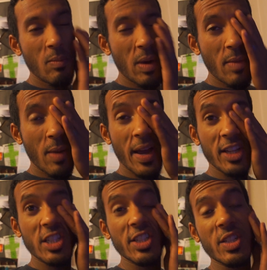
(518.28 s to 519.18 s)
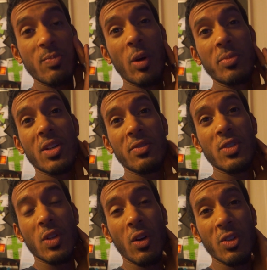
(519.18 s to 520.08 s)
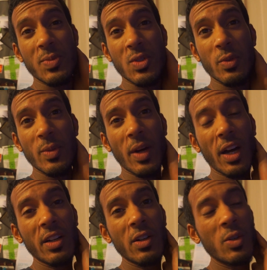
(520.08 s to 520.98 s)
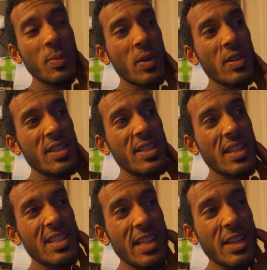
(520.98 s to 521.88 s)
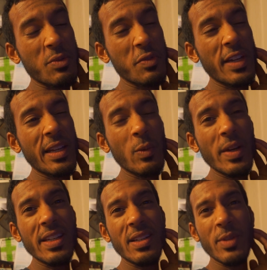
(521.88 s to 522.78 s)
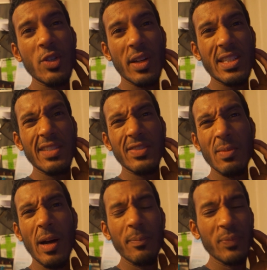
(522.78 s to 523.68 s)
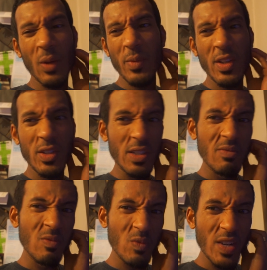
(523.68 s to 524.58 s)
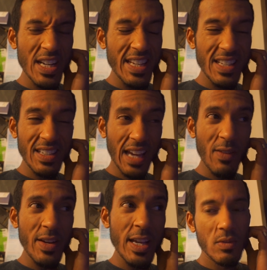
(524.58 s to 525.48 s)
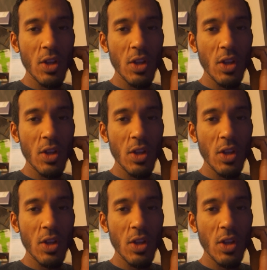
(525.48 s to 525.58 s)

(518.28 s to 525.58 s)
My mum actually just popped off to the hospital with my uncle because he said his legs were feeling weak, and we tried to lift him up and we couldn't really carry him.